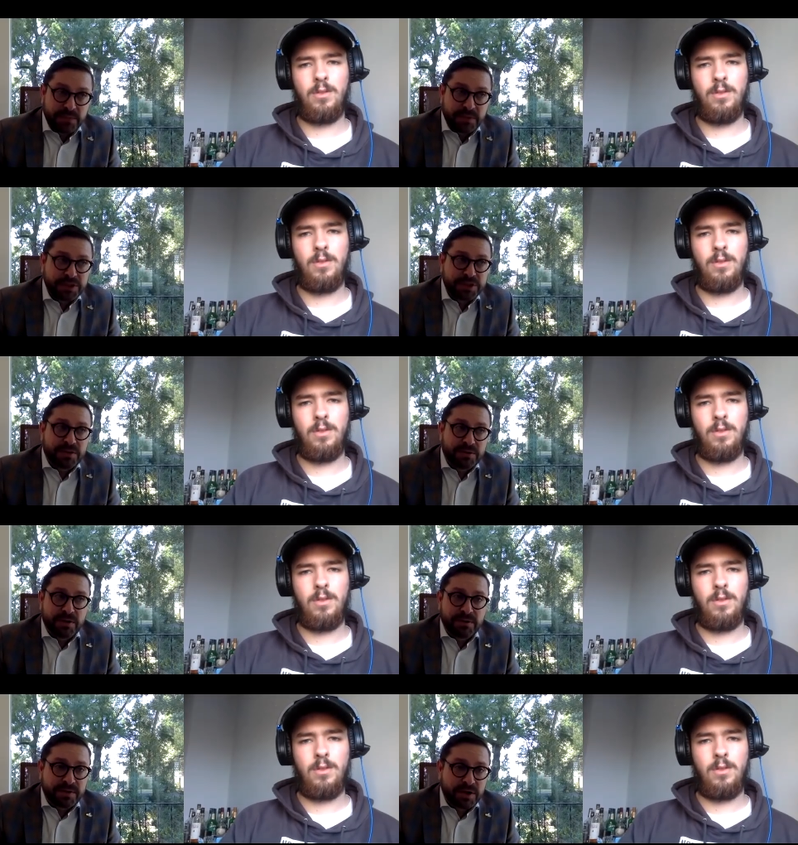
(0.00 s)
Speaker 1: We just don't
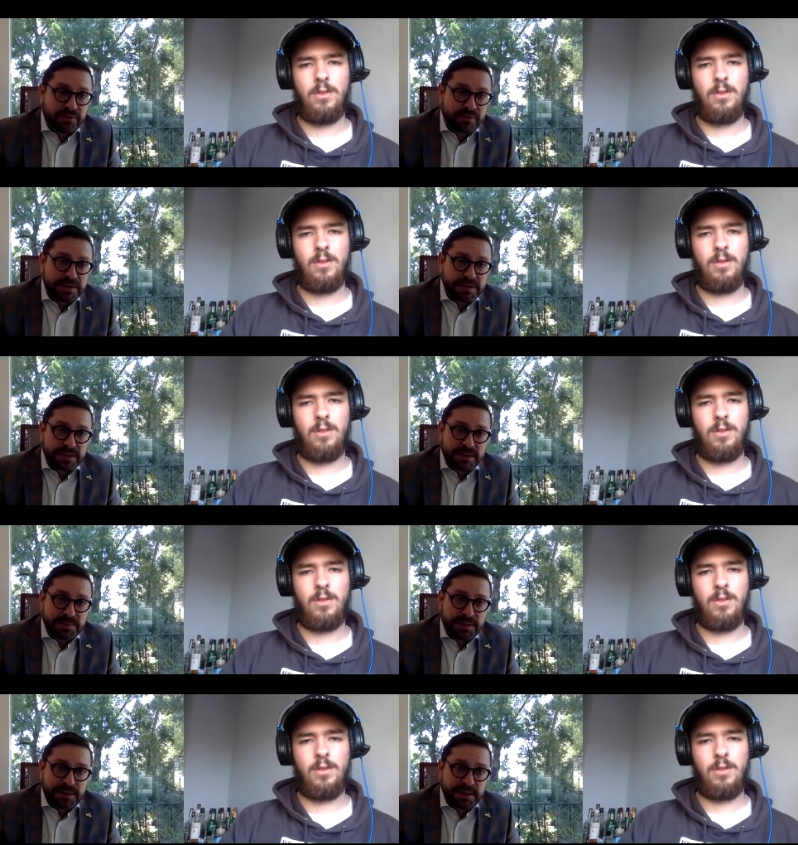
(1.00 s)
know if COVID's going to
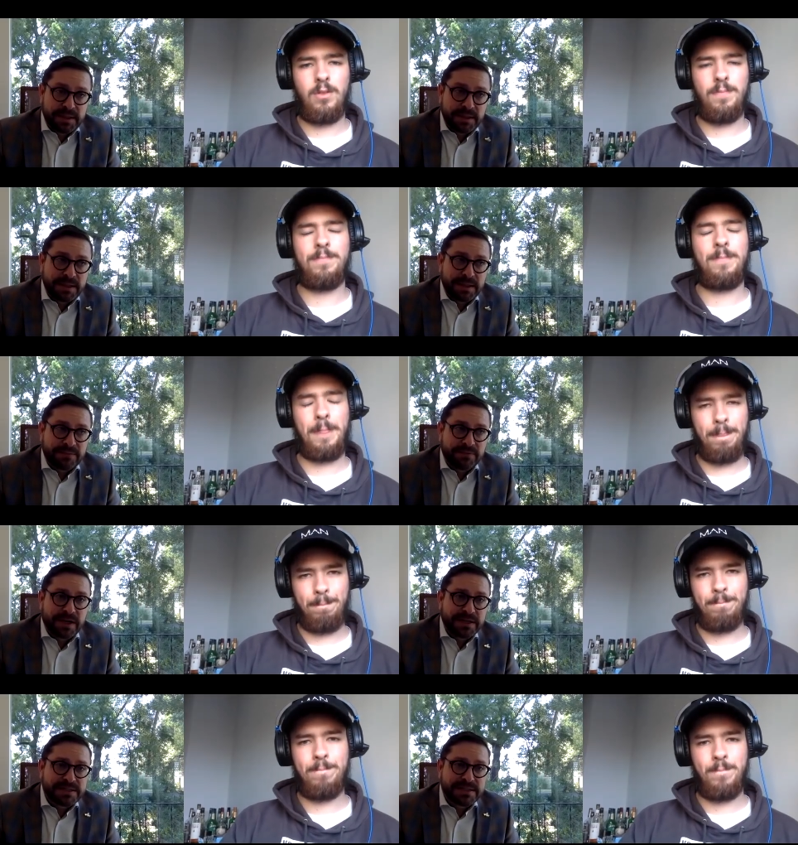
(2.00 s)
be and and for
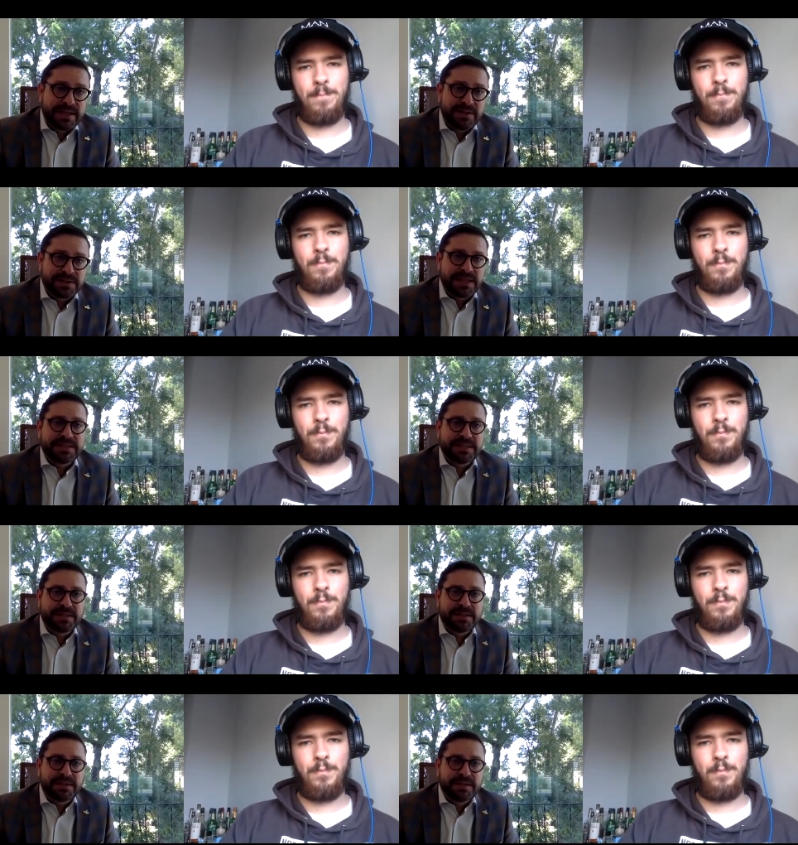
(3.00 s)
us, sales isn't
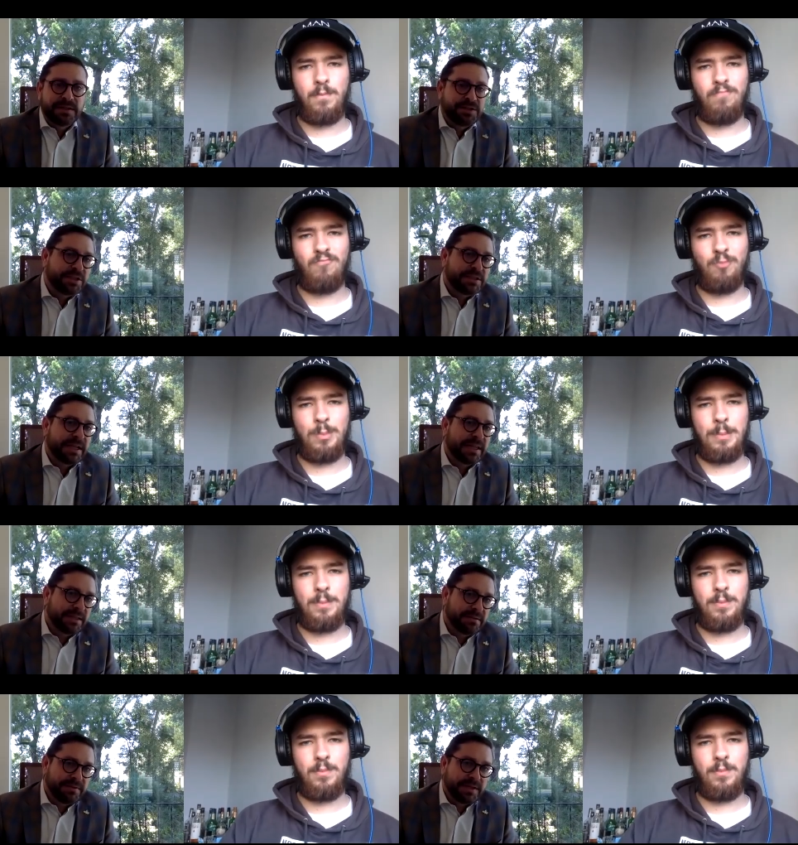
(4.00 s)
just
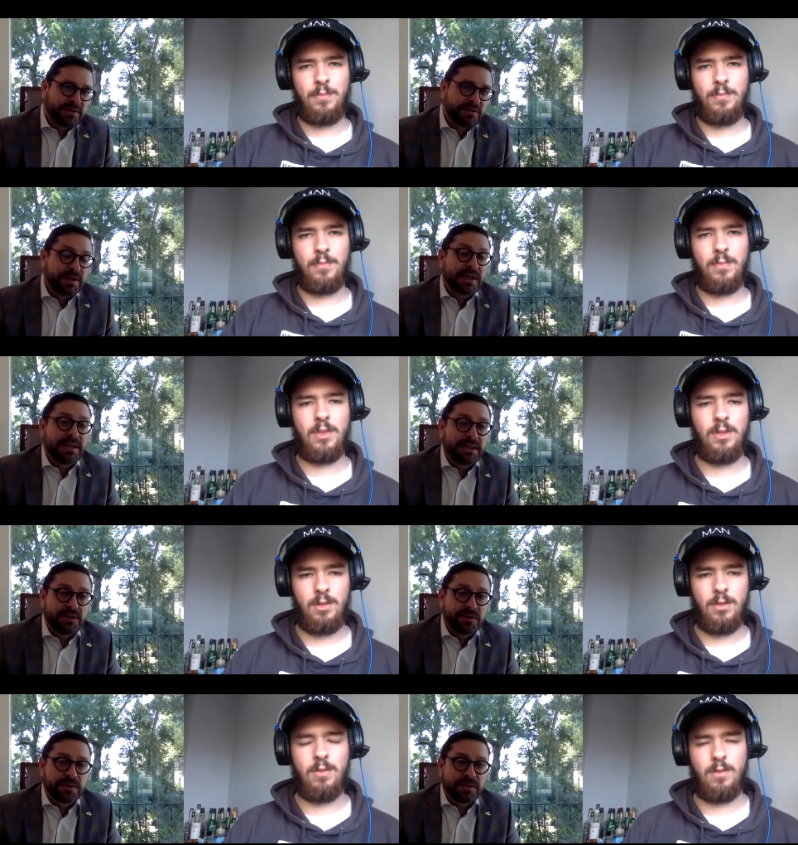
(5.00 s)
selling the vehicle or getting the
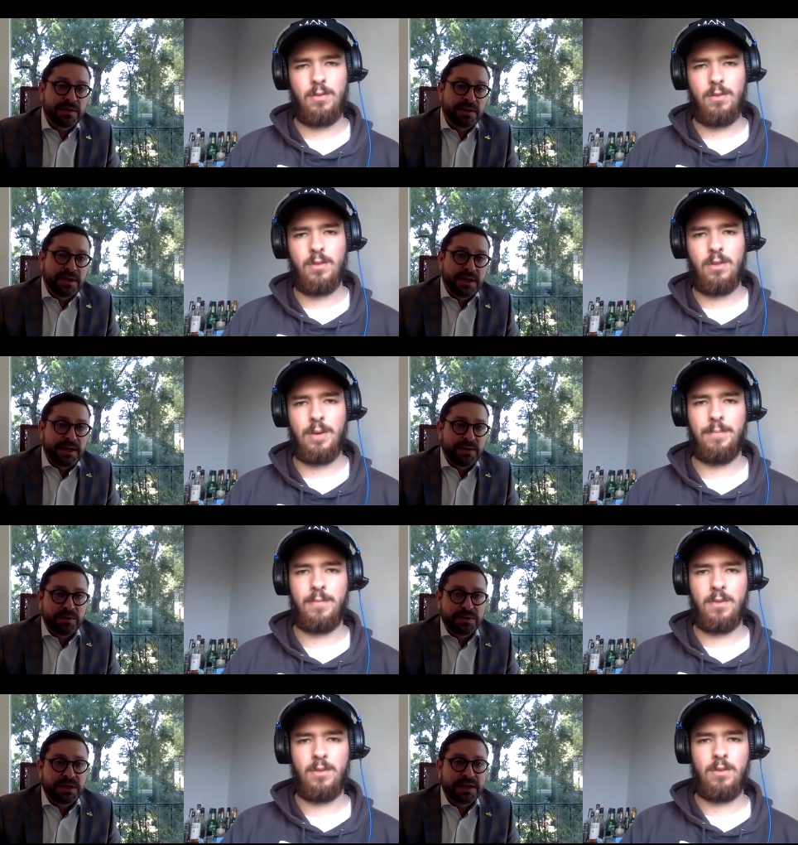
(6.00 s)
order.
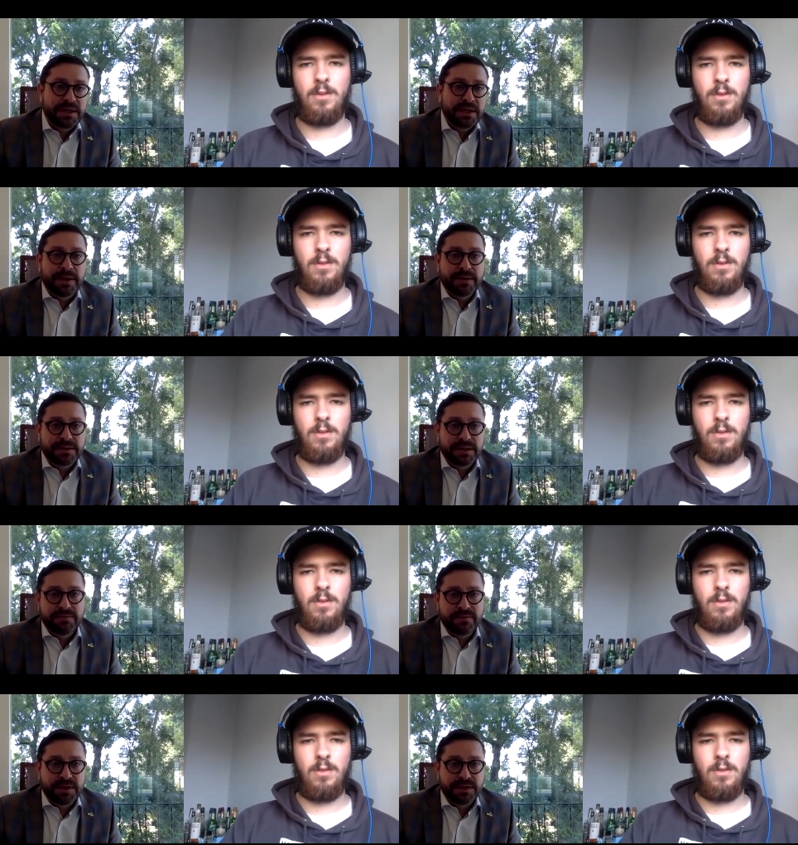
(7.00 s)
We're talking about
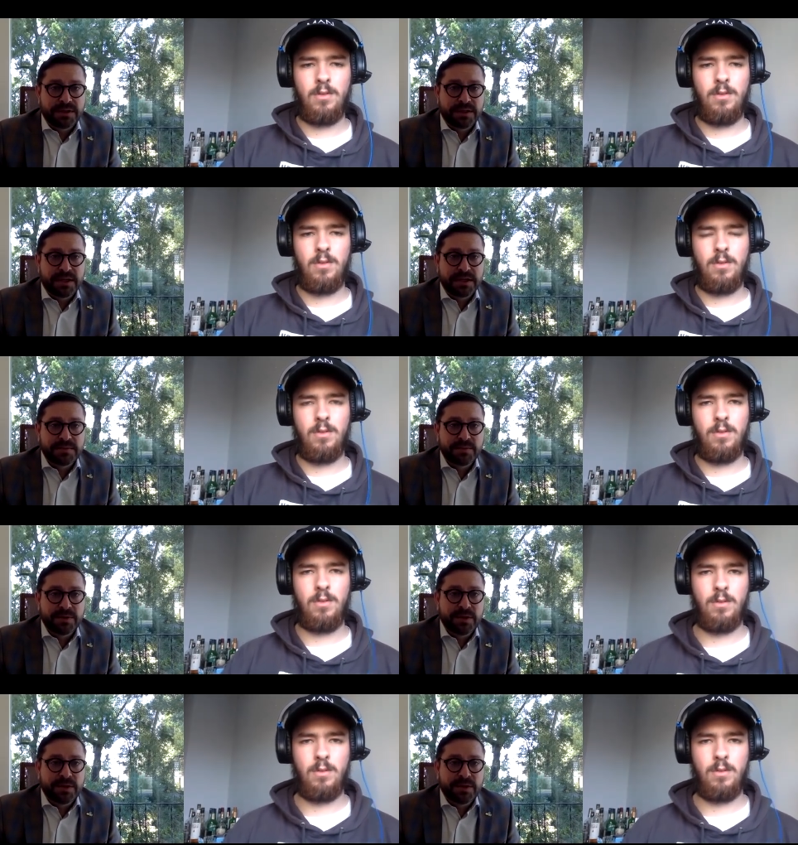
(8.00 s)
delivering to the customer.